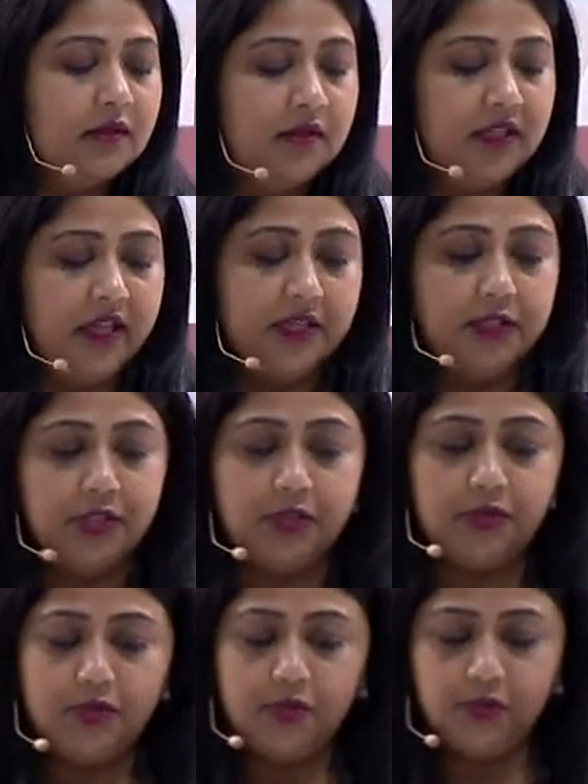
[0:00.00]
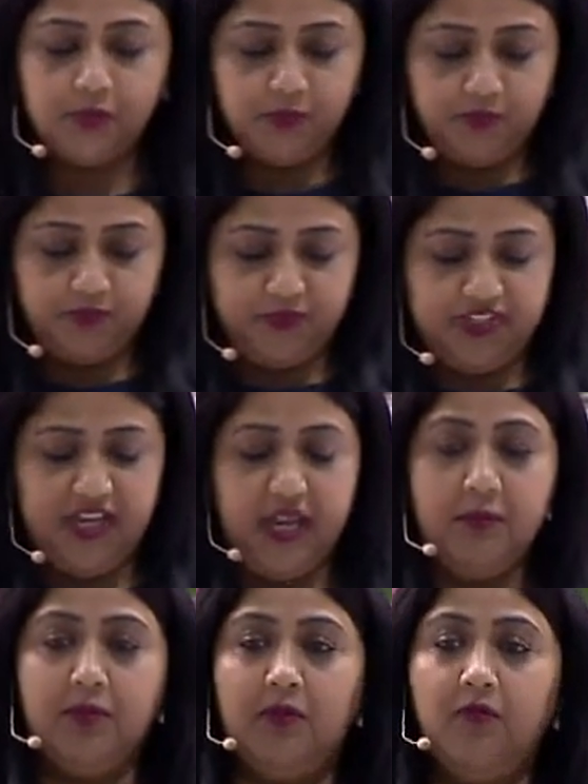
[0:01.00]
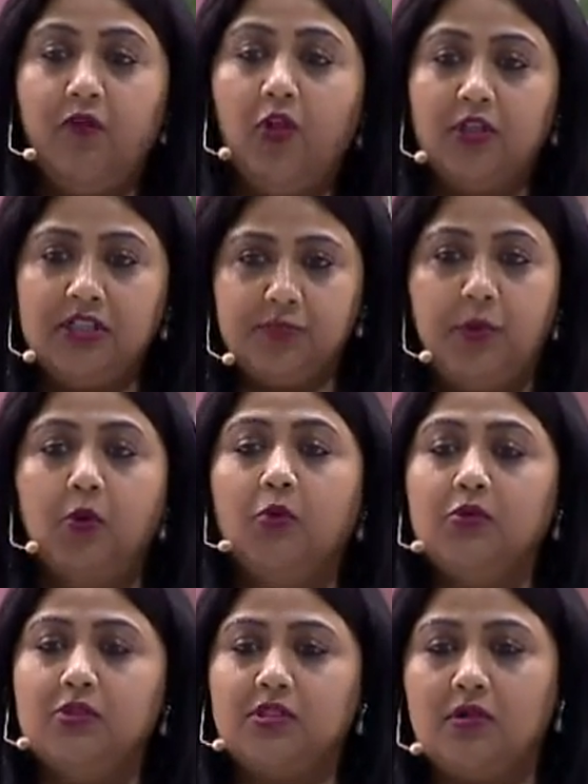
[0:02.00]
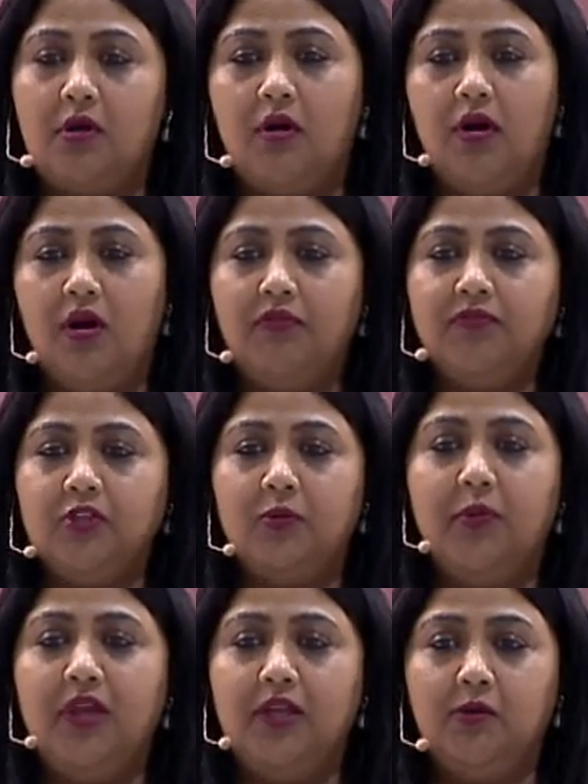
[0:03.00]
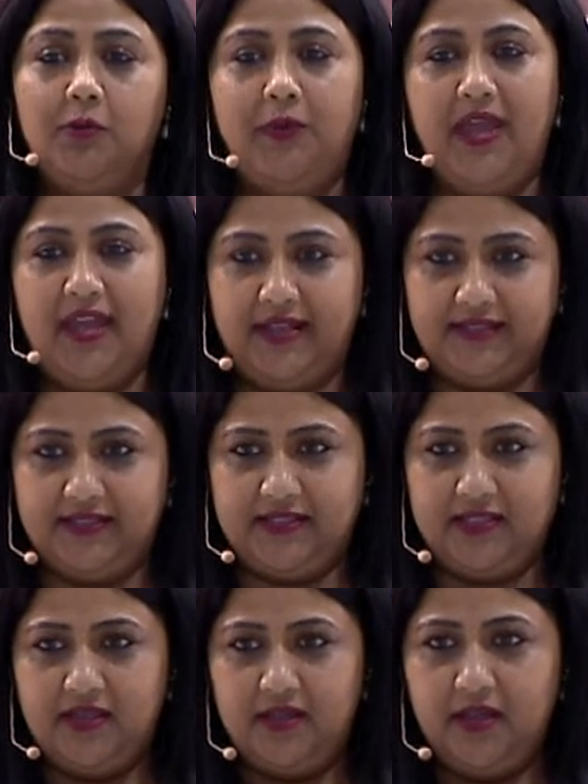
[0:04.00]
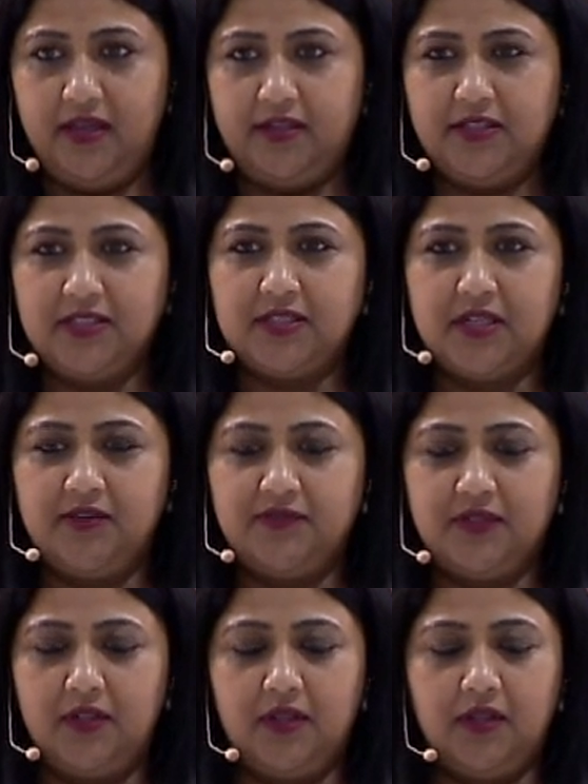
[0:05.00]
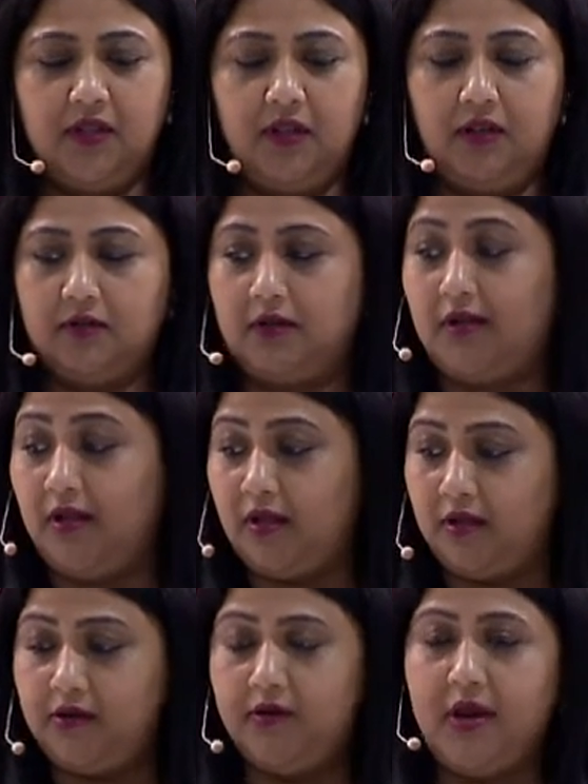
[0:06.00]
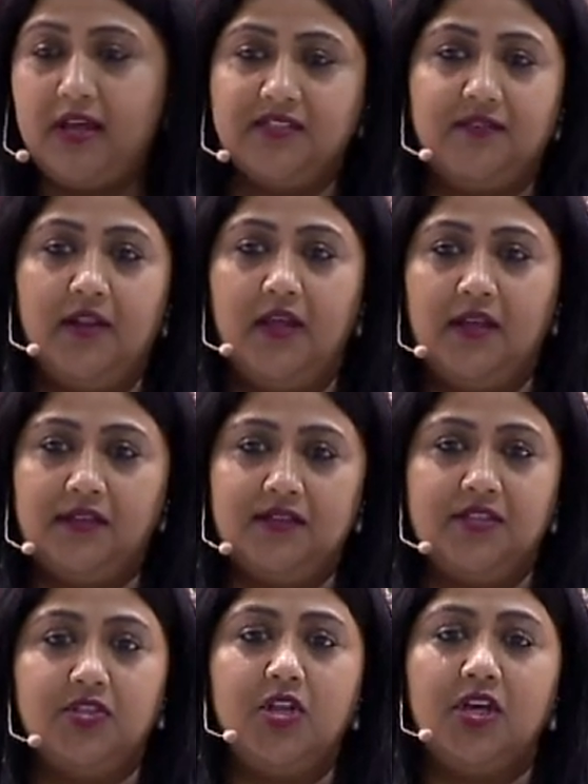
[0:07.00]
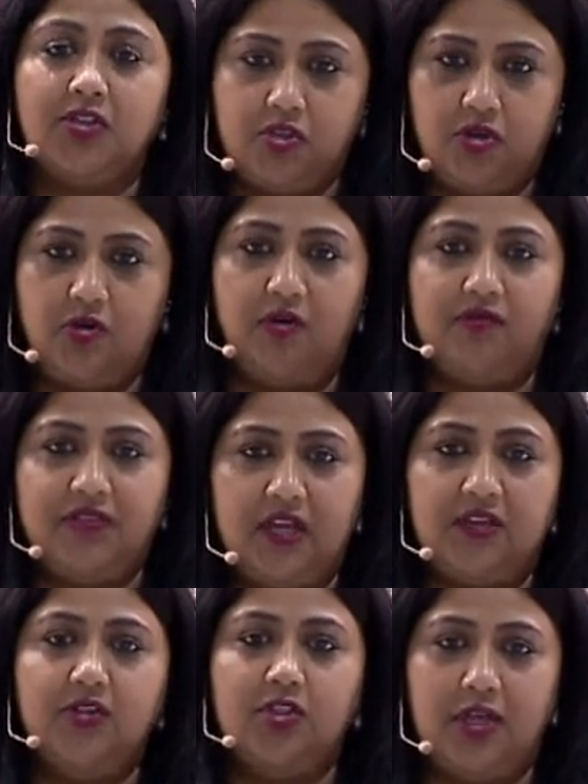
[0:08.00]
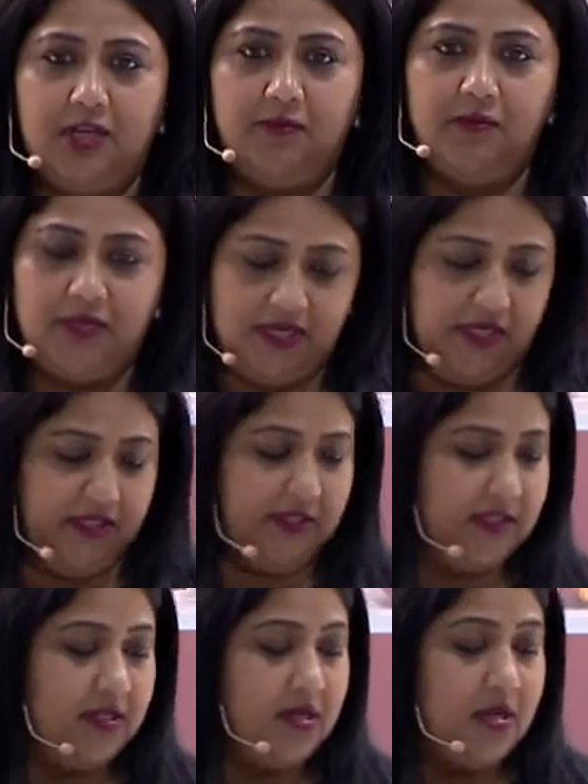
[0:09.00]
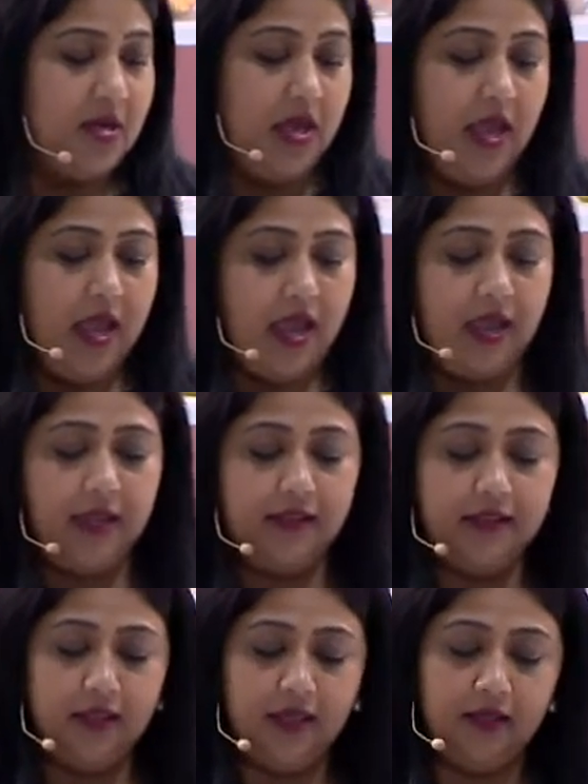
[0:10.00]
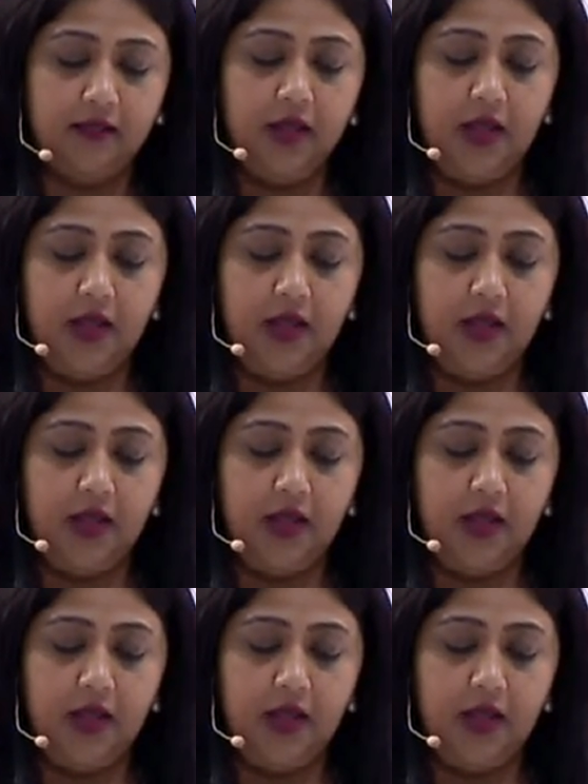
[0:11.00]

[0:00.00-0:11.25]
then 2 tablespoons of tomato paste. It just gives a little color as well as the texture of that chili beans. And then